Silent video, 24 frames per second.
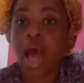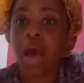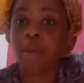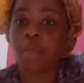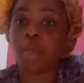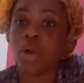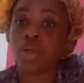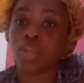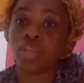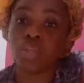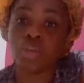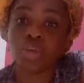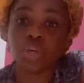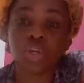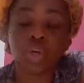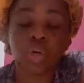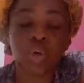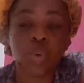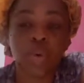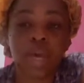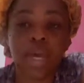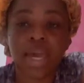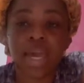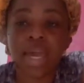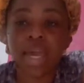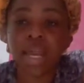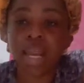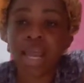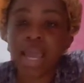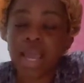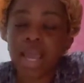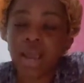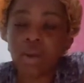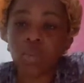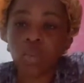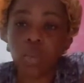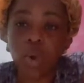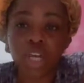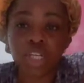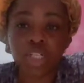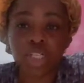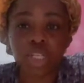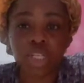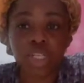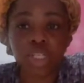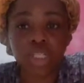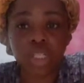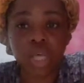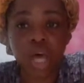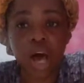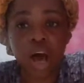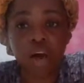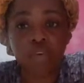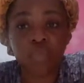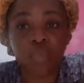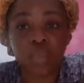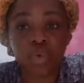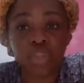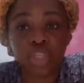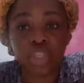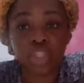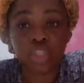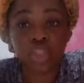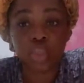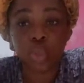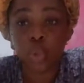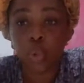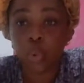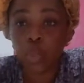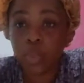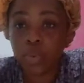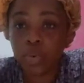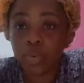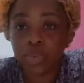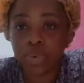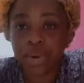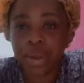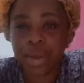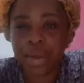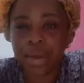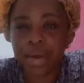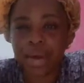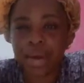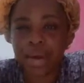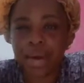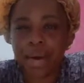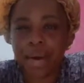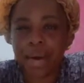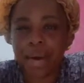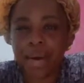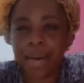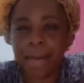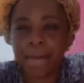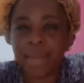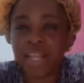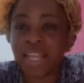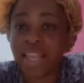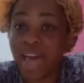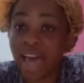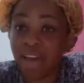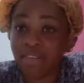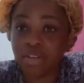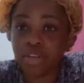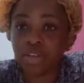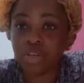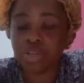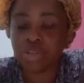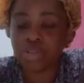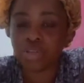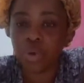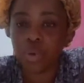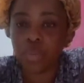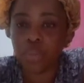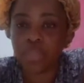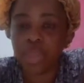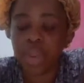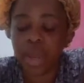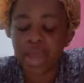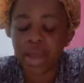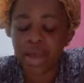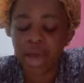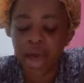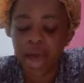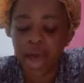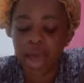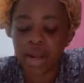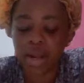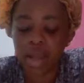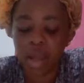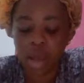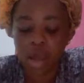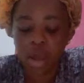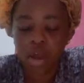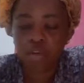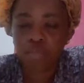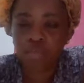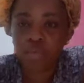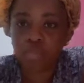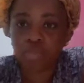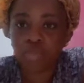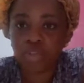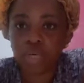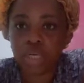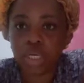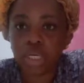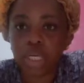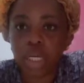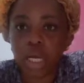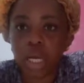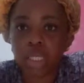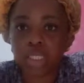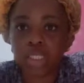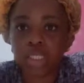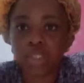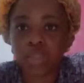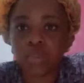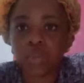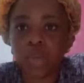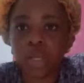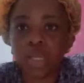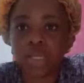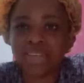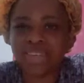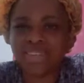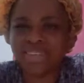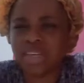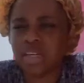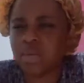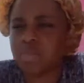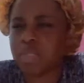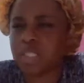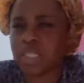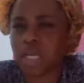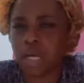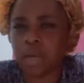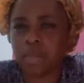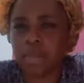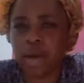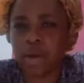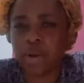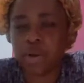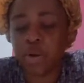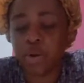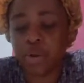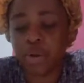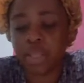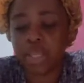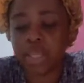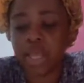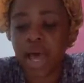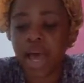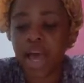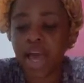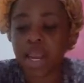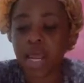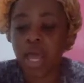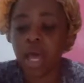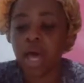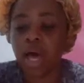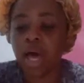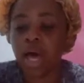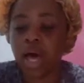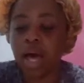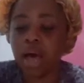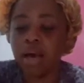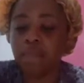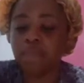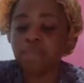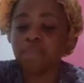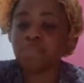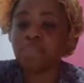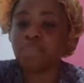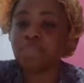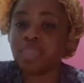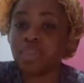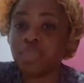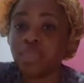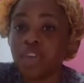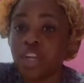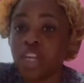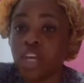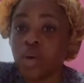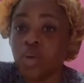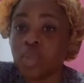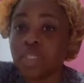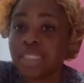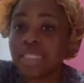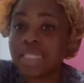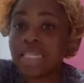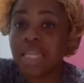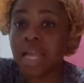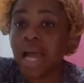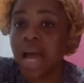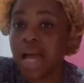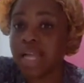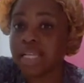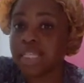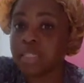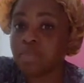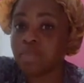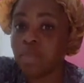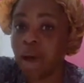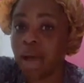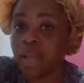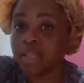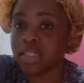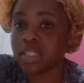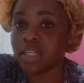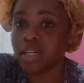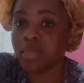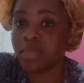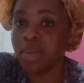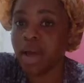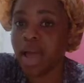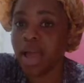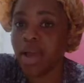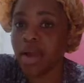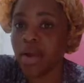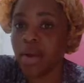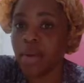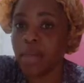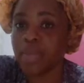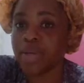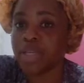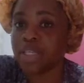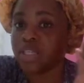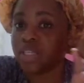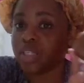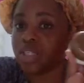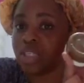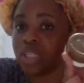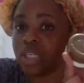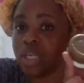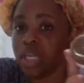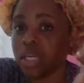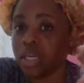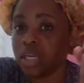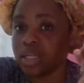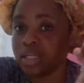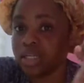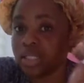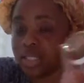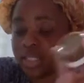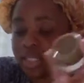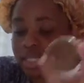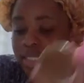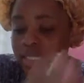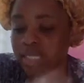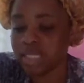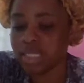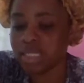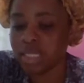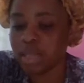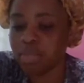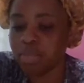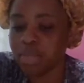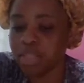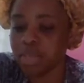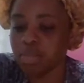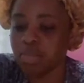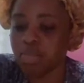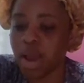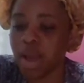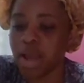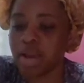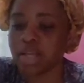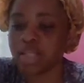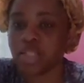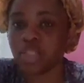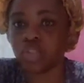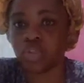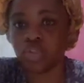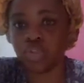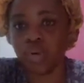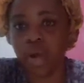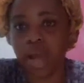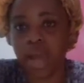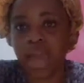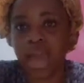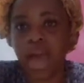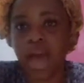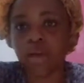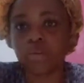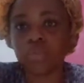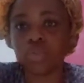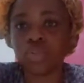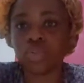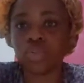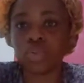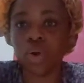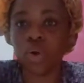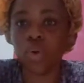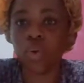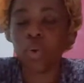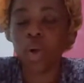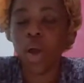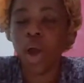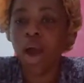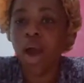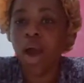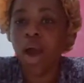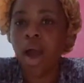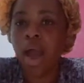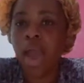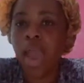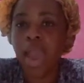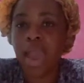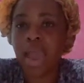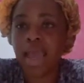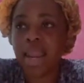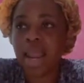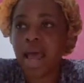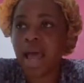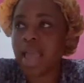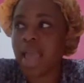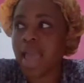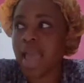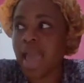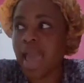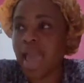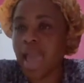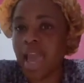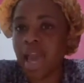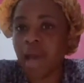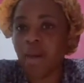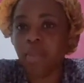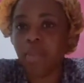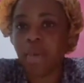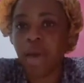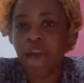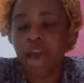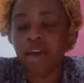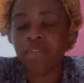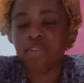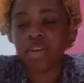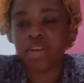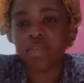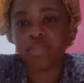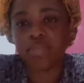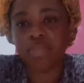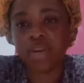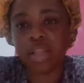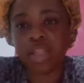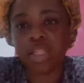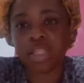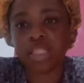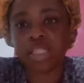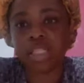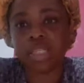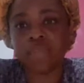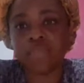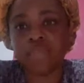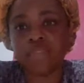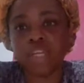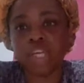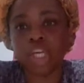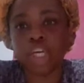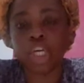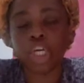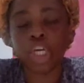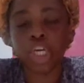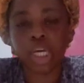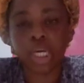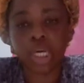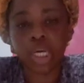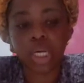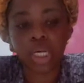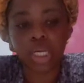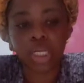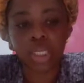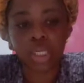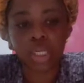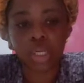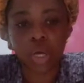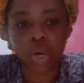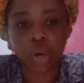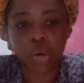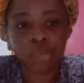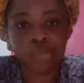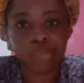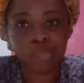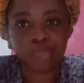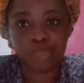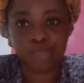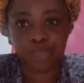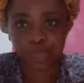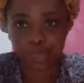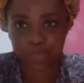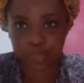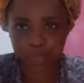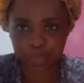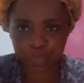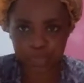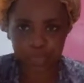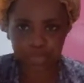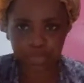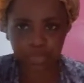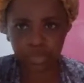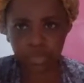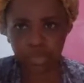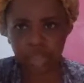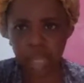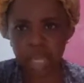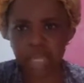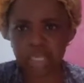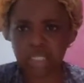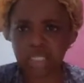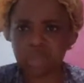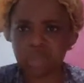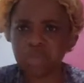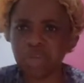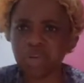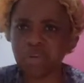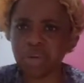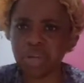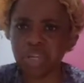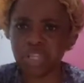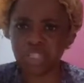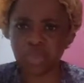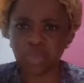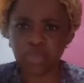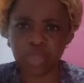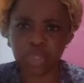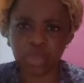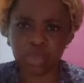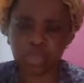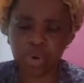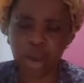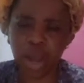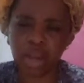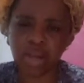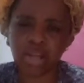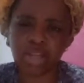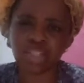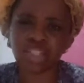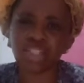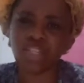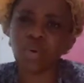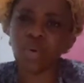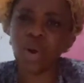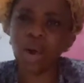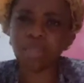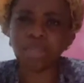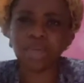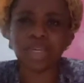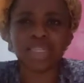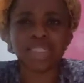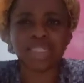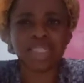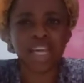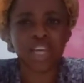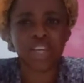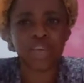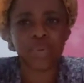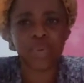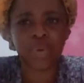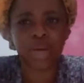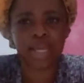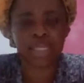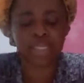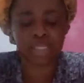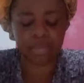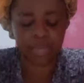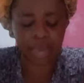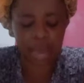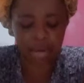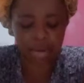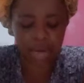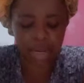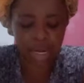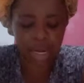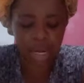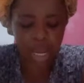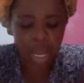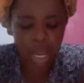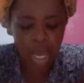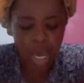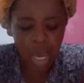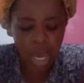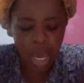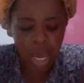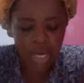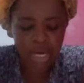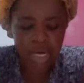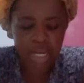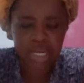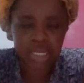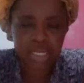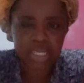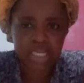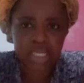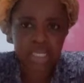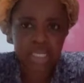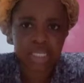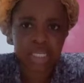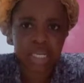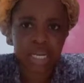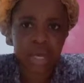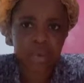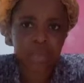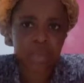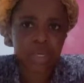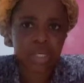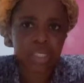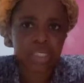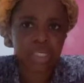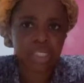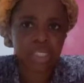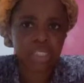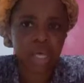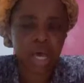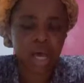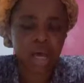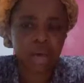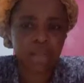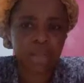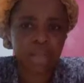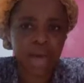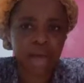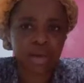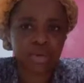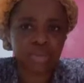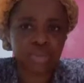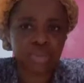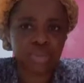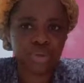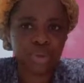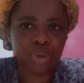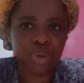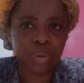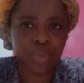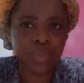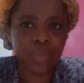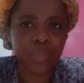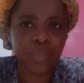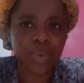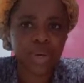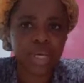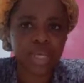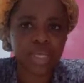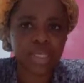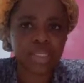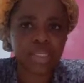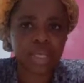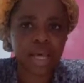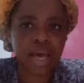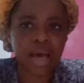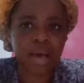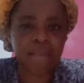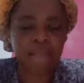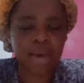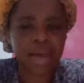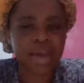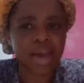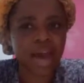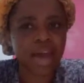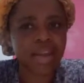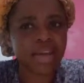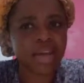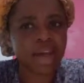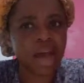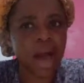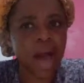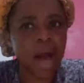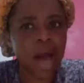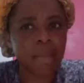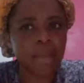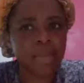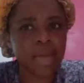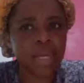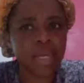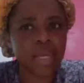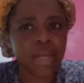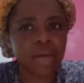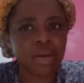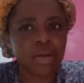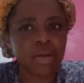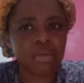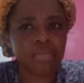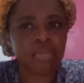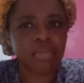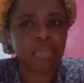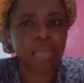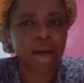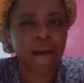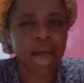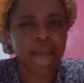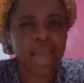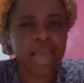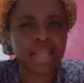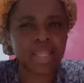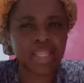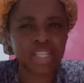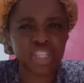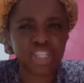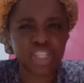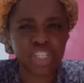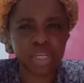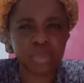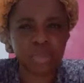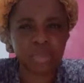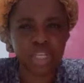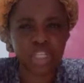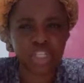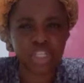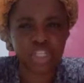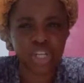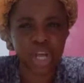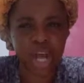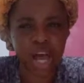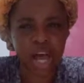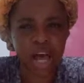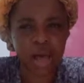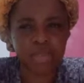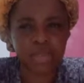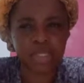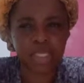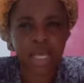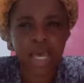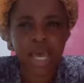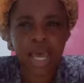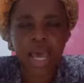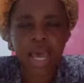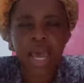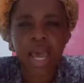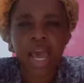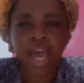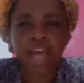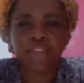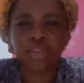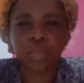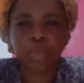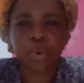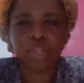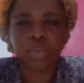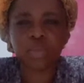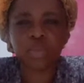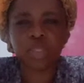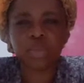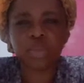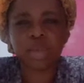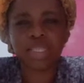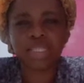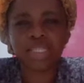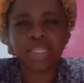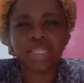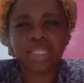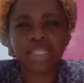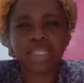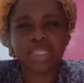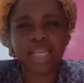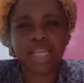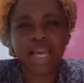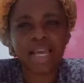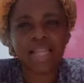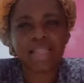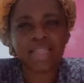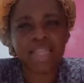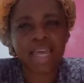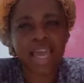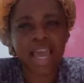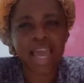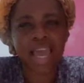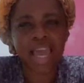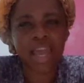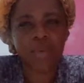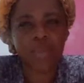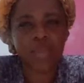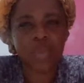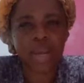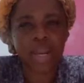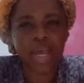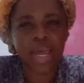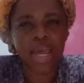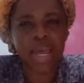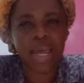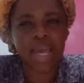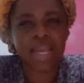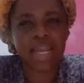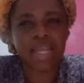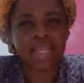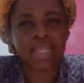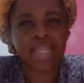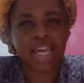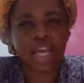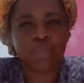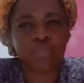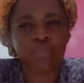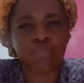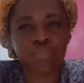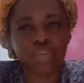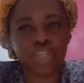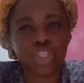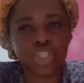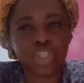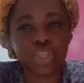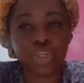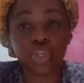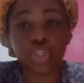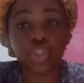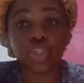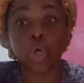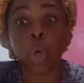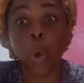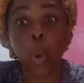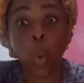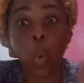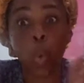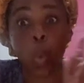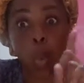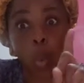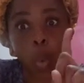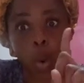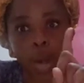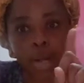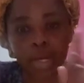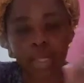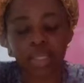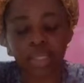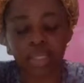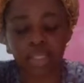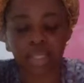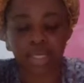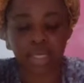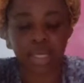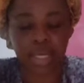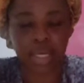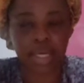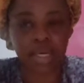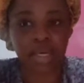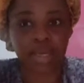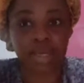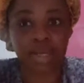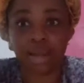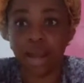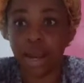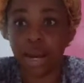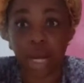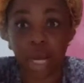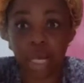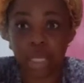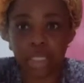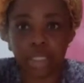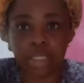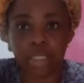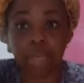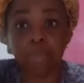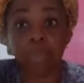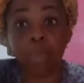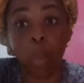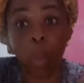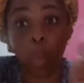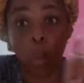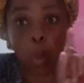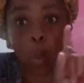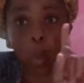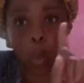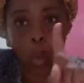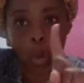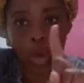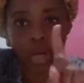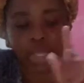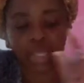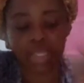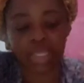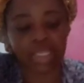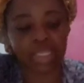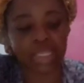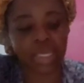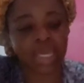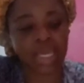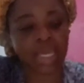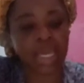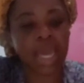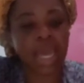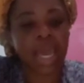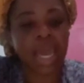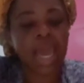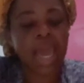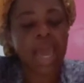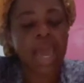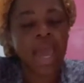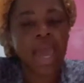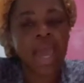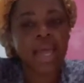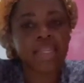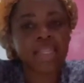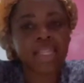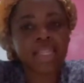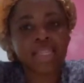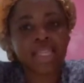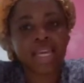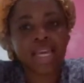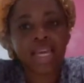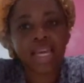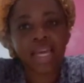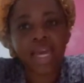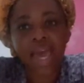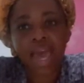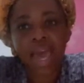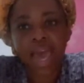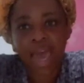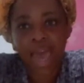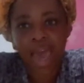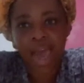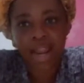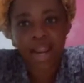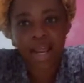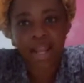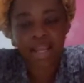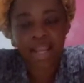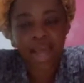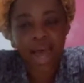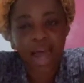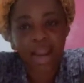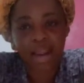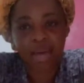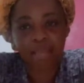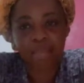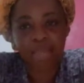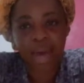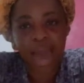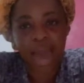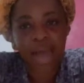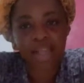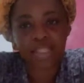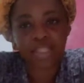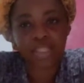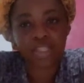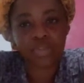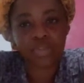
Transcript: I'm also gonna go ahead and wash this off with the Tumeric lavender soap that I got from Trendy Dolls as well. You hear me talk about her a lot. The video is not sponsored by her, but she did send me the products to try out. So, and I am having a relatively good, experience with the product, so I'm going to tell you guys about it. Another thing that I wanted to talk about too was I got a comment on my legitimate jobs, and the person was basically saying they went ahead and they researched one of the link, not all of them, one of the link, and the link had a lot of bad